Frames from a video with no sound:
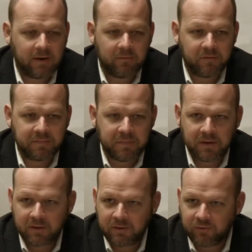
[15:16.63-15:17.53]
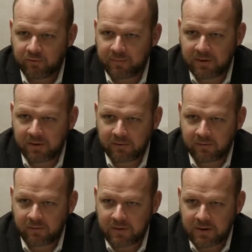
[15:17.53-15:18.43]
Every minute you
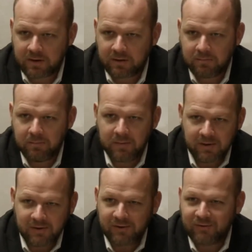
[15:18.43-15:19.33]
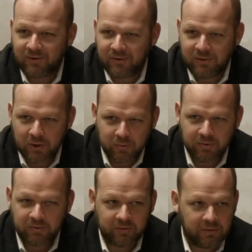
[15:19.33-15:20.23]
spend creating minutes and
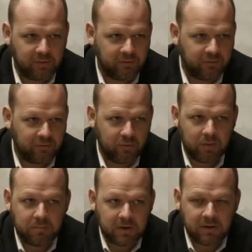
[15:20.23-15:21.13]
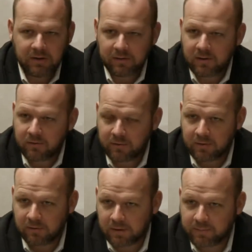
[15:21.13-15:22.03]
notices to a meeting that you're
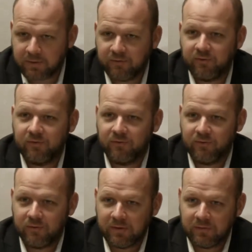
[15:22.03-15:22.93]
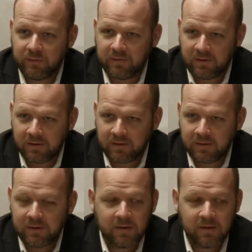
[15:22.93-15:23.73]
the only person who's going to attend,